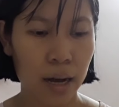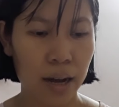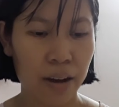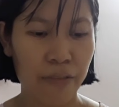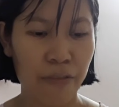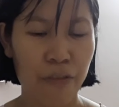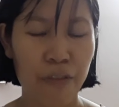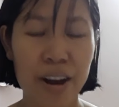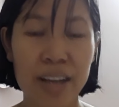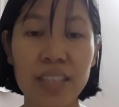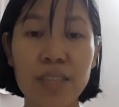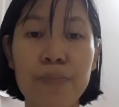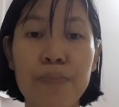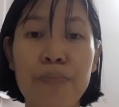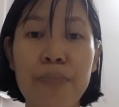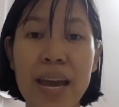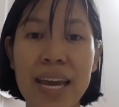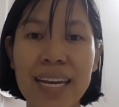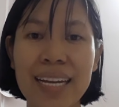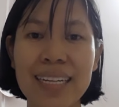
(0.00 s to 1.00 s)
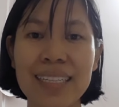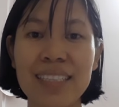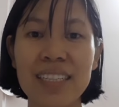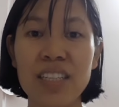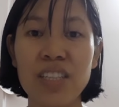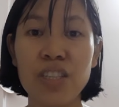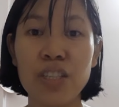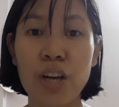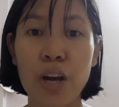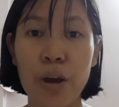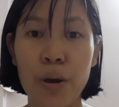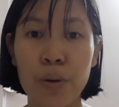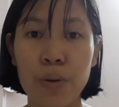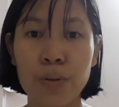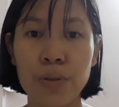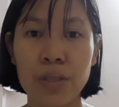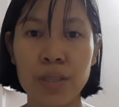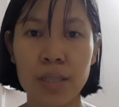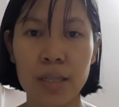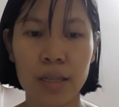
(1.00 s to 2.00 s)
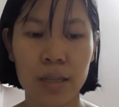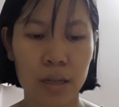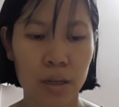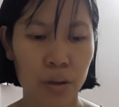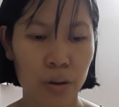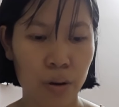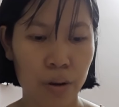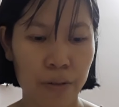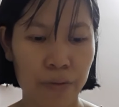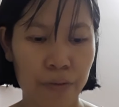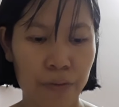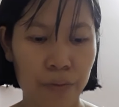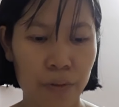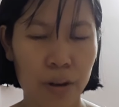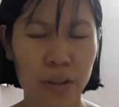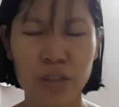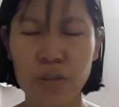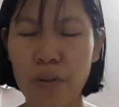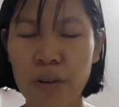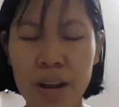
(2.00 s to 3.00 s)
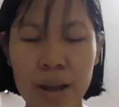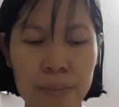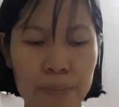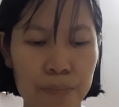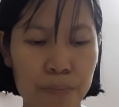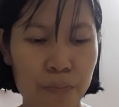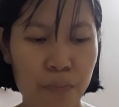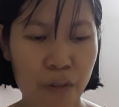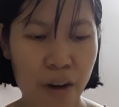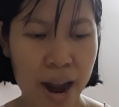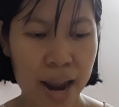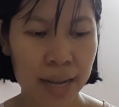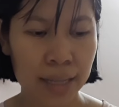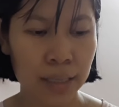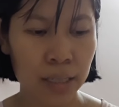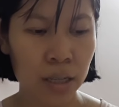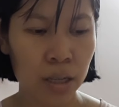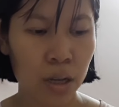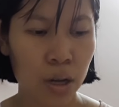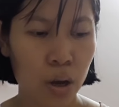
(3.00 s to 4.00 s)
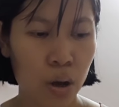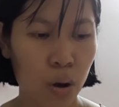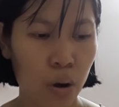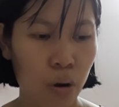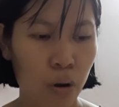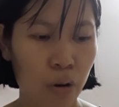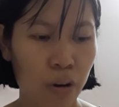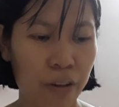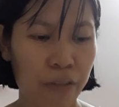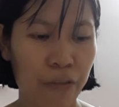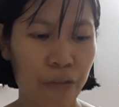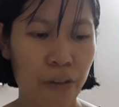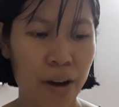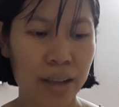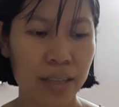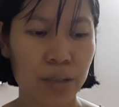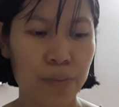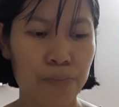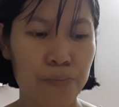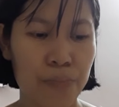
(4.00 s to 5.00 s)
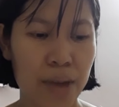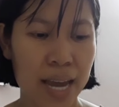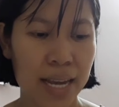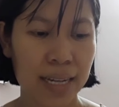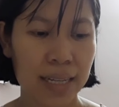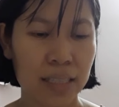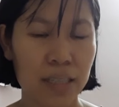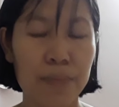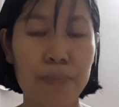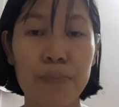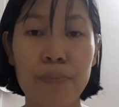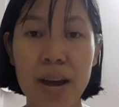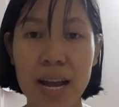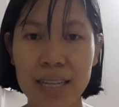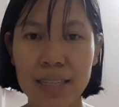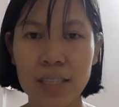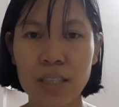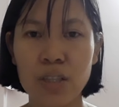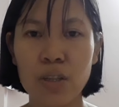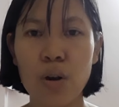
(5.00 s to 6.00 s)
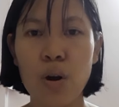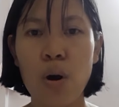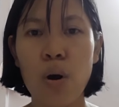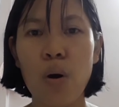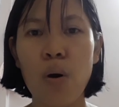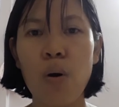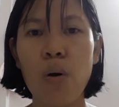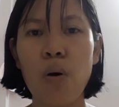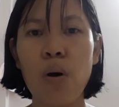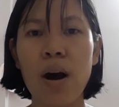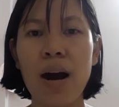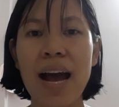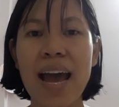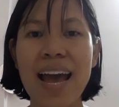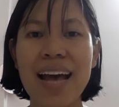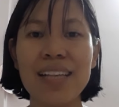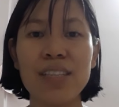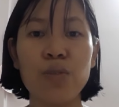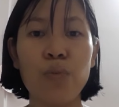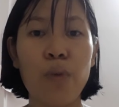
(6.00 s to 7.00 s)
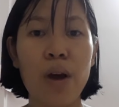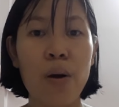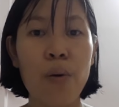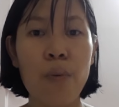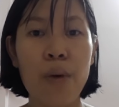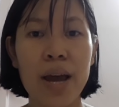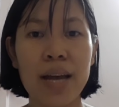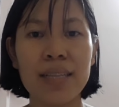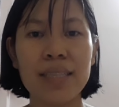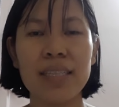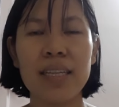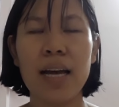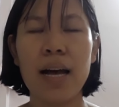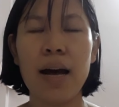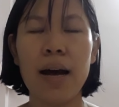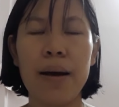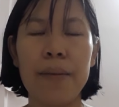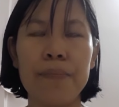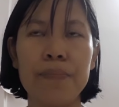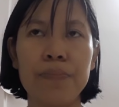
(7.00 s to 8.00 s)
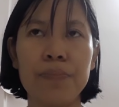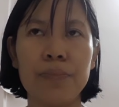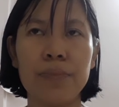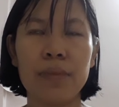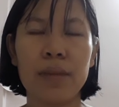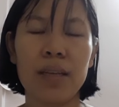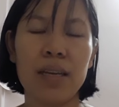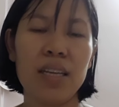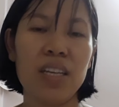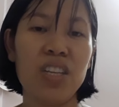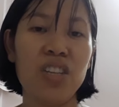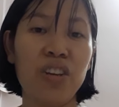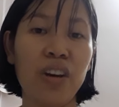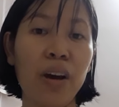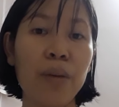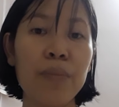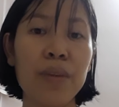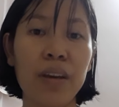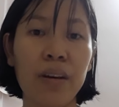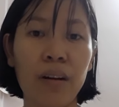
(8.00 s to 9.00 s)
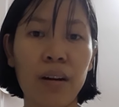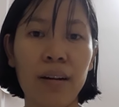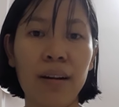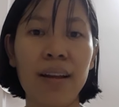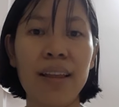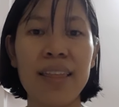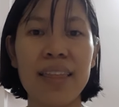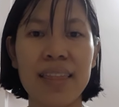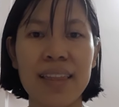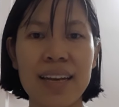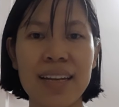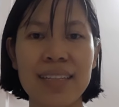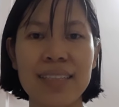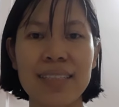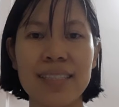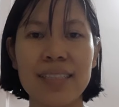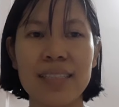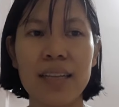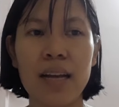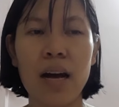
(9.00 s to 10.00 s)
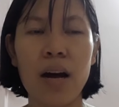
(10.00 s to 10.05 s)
fresh baked toast of bread or fresh baked buns, or as well as yummier things